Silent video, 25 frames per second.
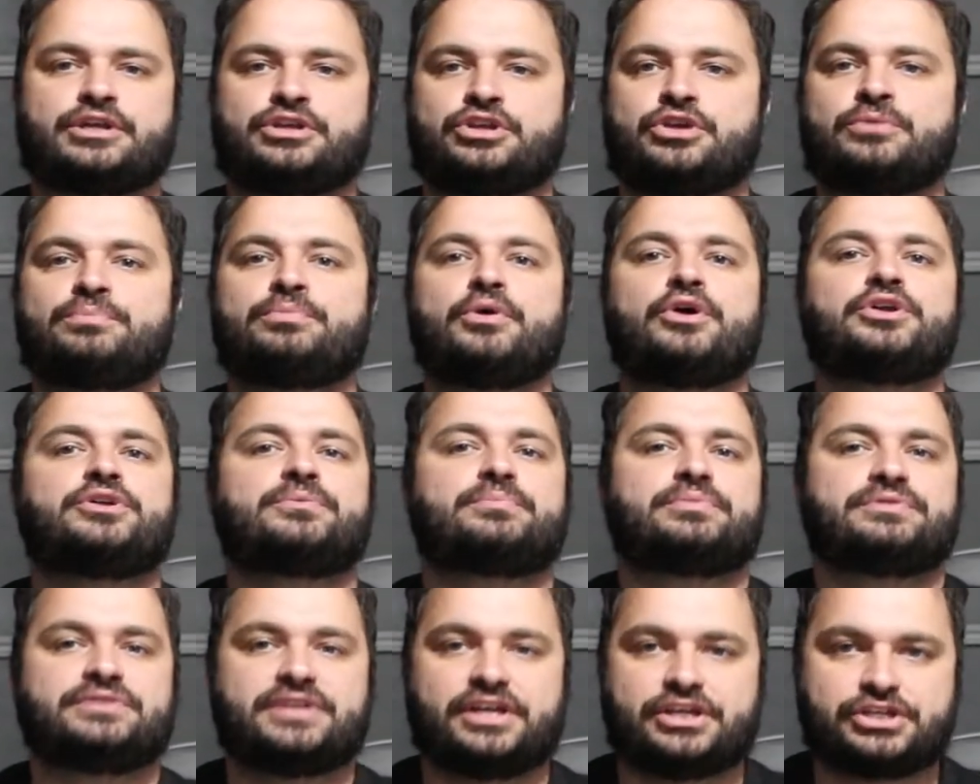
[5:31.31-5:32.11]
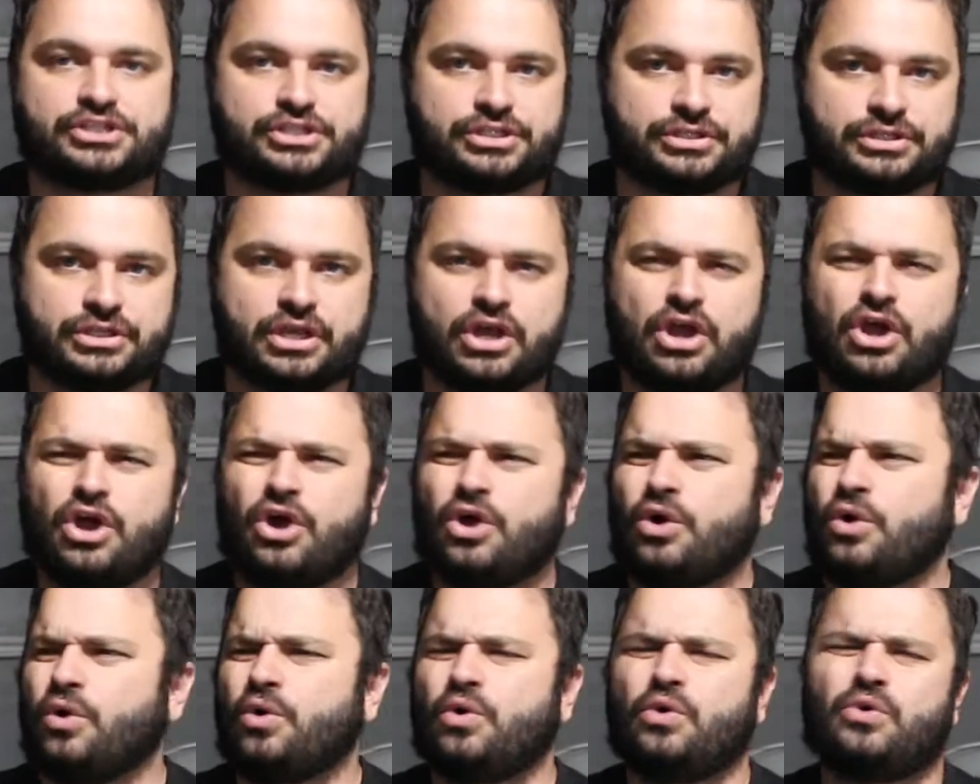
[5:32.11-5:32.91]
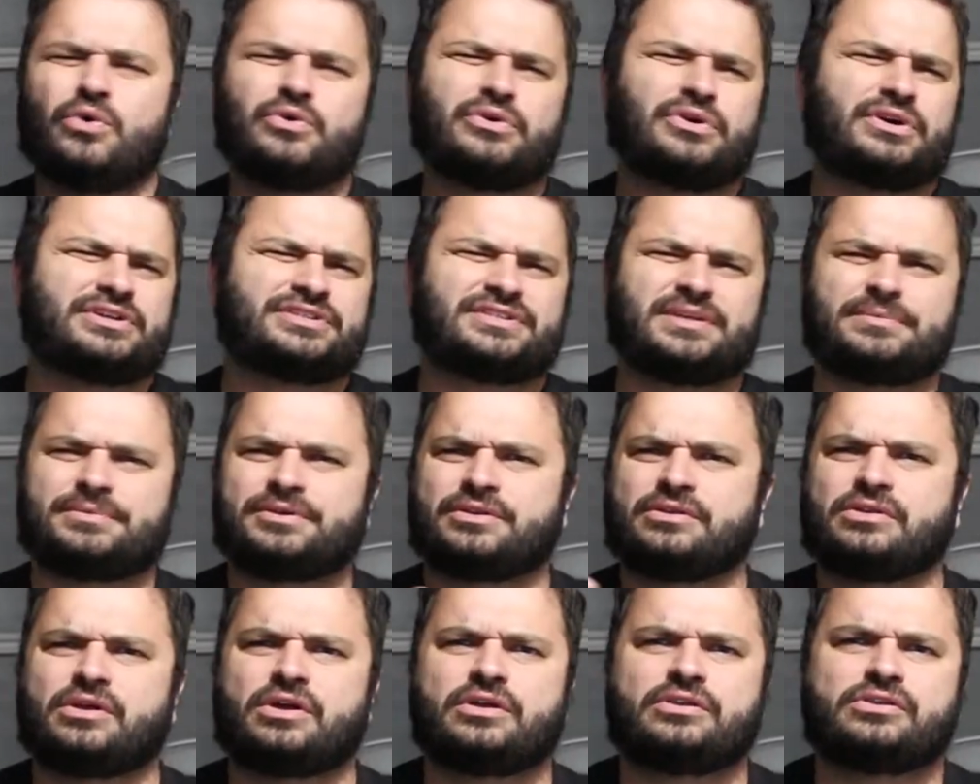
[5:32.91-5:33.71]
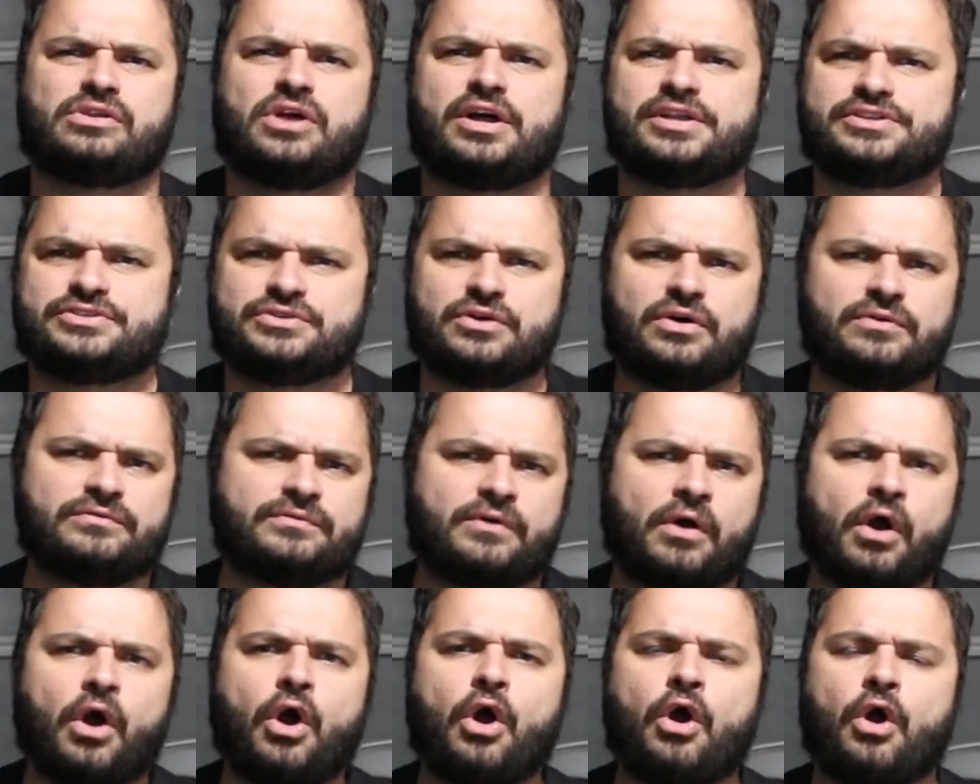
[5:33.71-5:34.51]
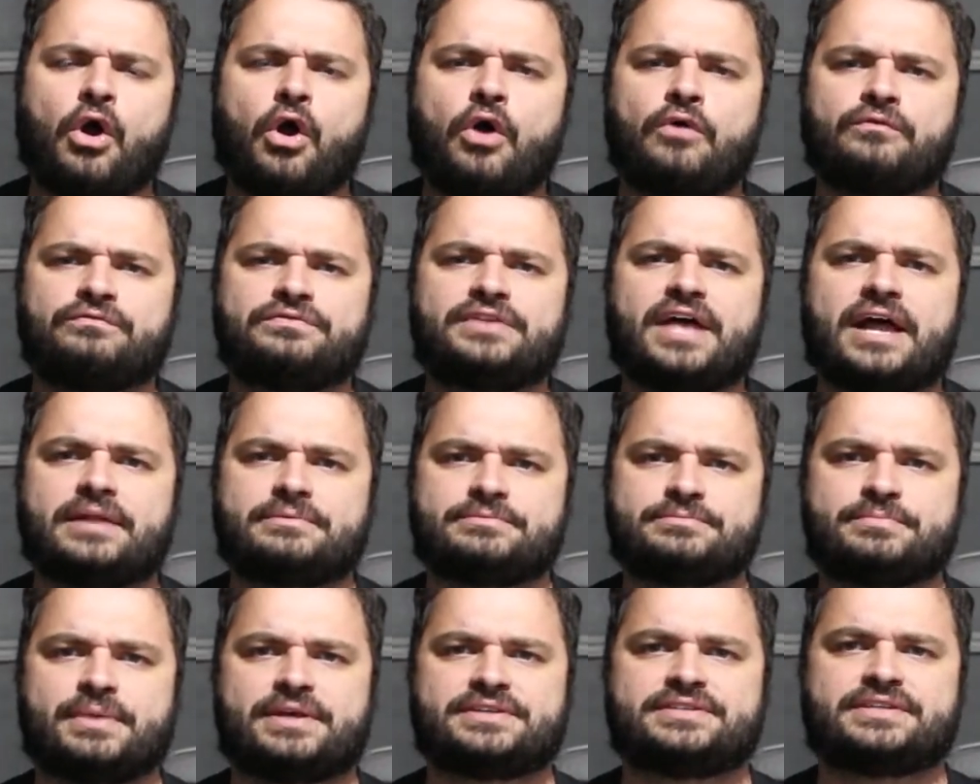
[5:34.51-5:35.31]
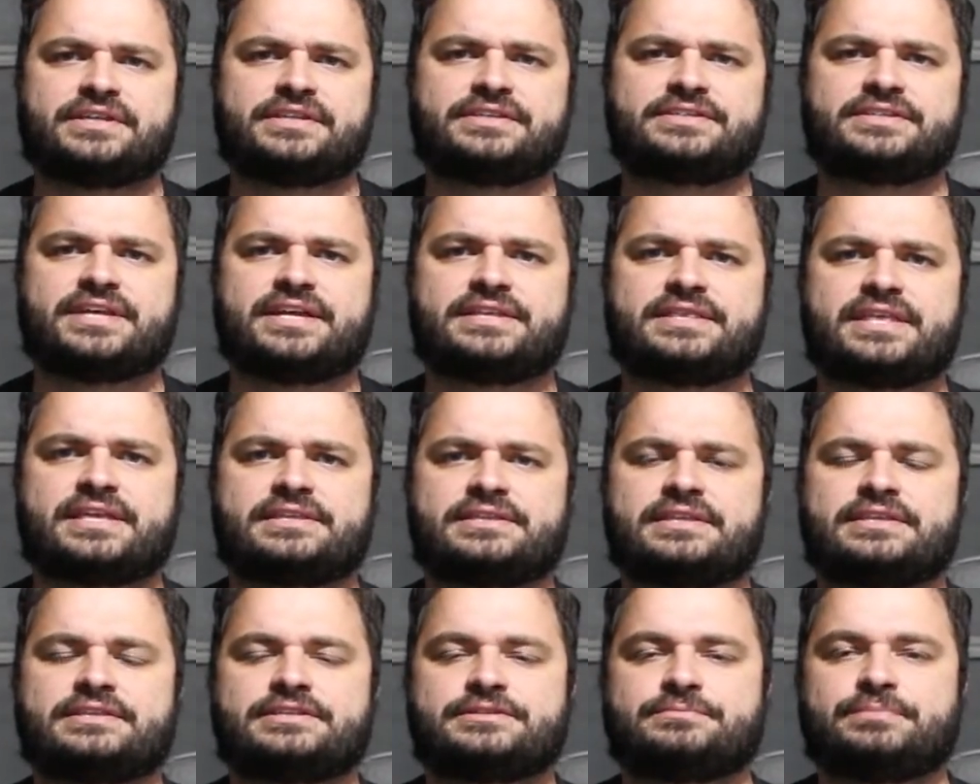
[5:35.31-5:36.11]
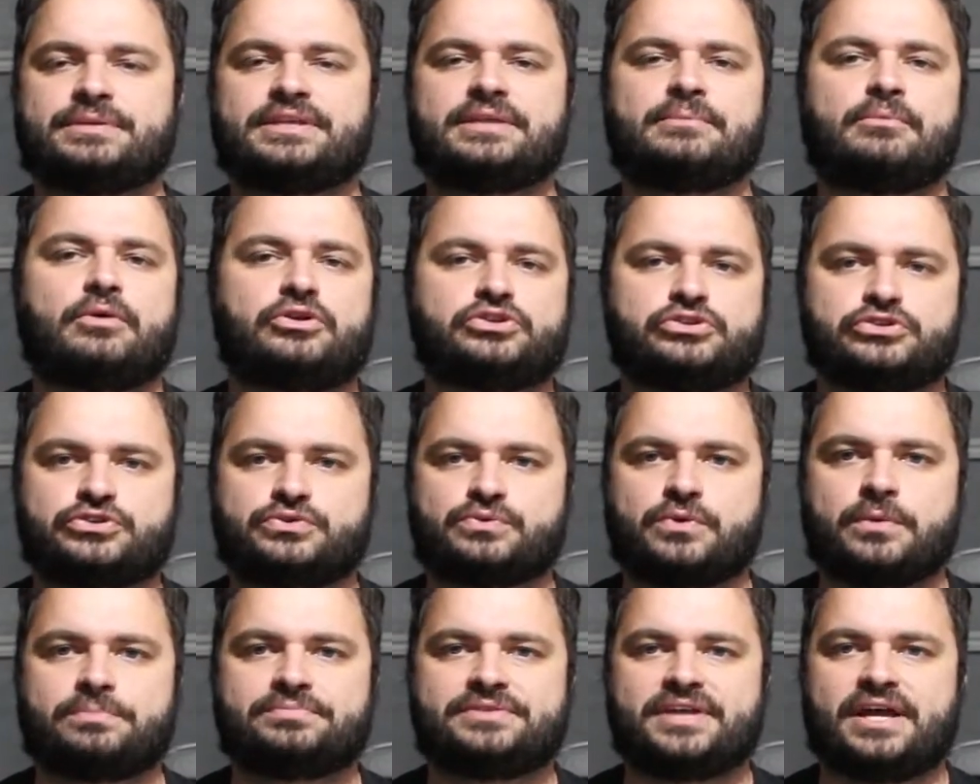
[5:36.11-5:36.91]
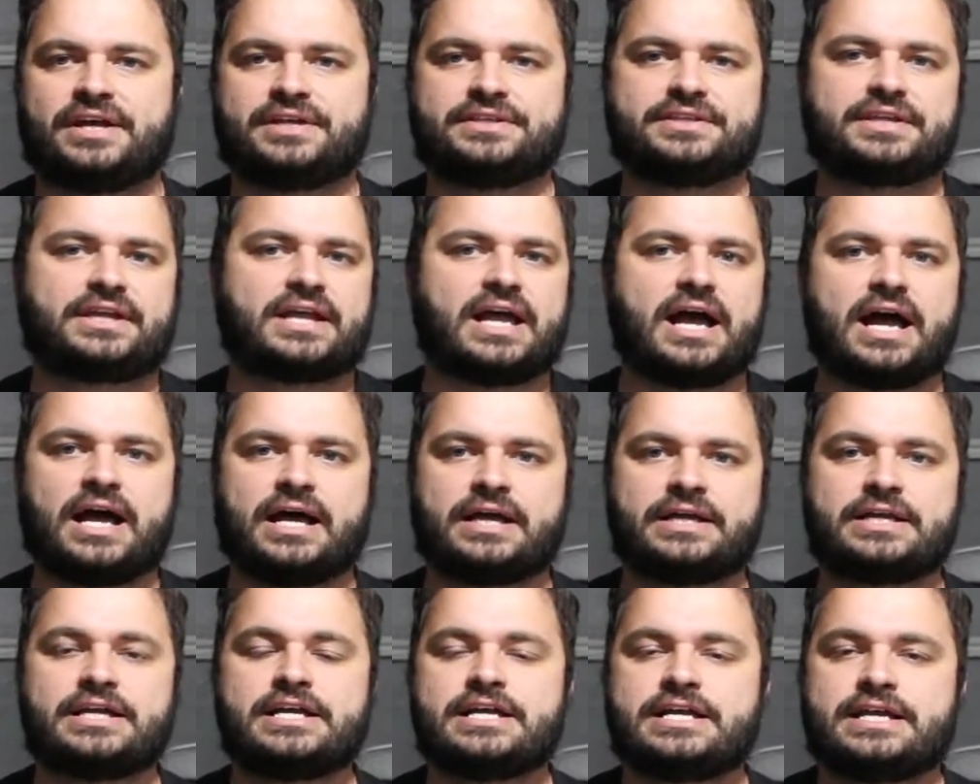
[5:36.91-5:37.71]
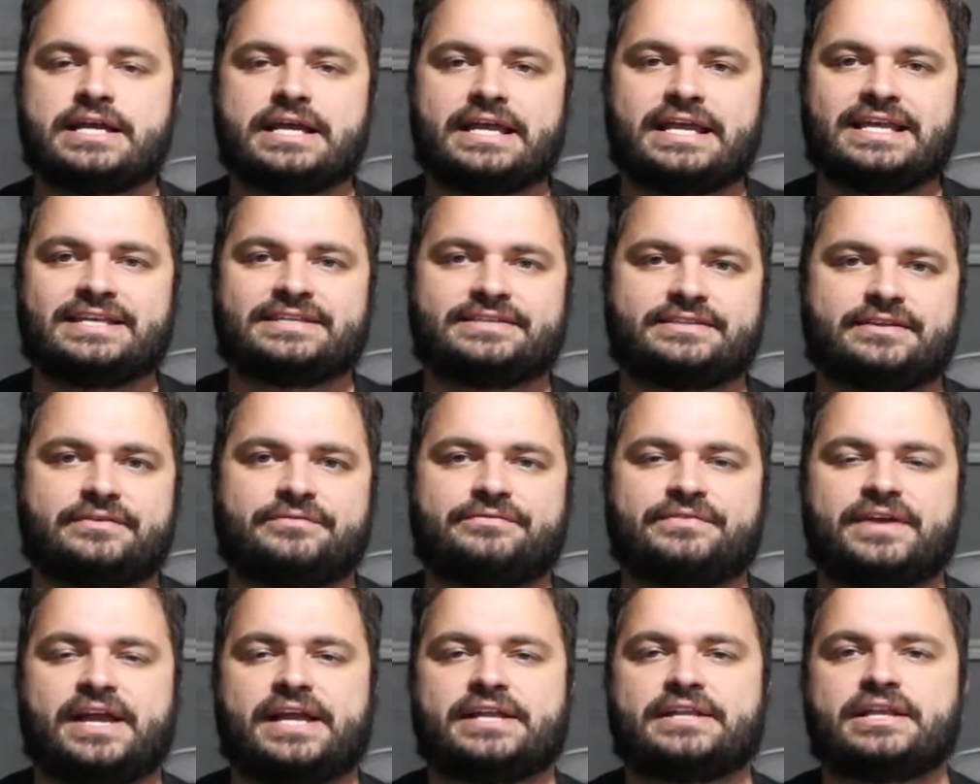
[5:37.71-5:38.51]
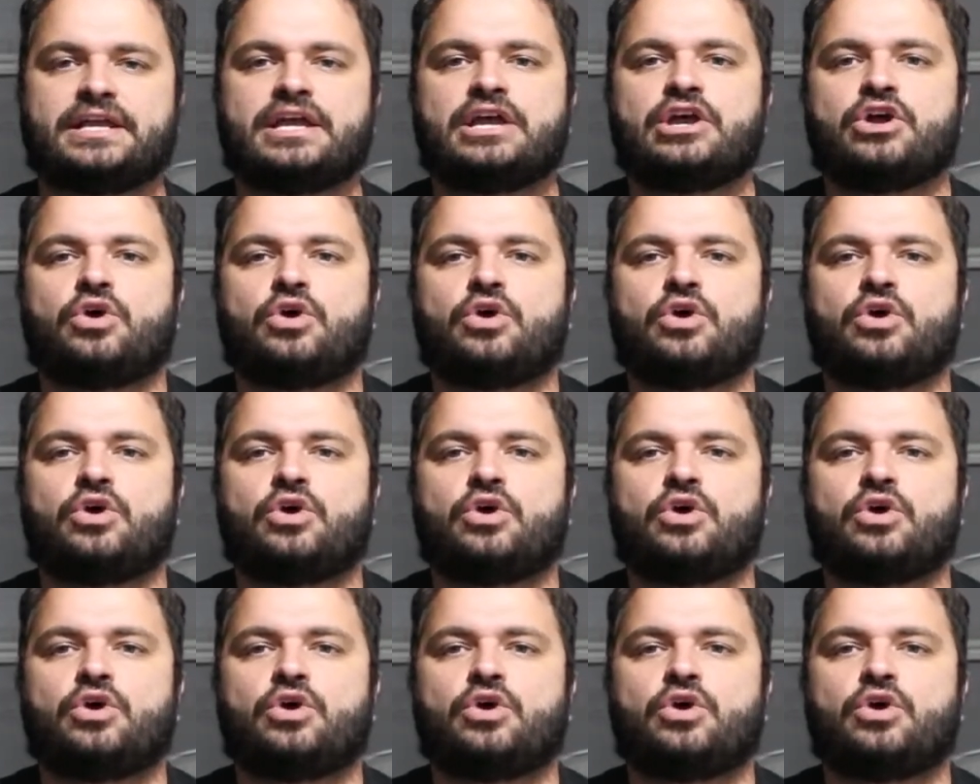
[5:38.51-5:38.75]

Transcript: component protection or something along the lines of that, basically saying that there's been a module swapped out and the car isn't a fan.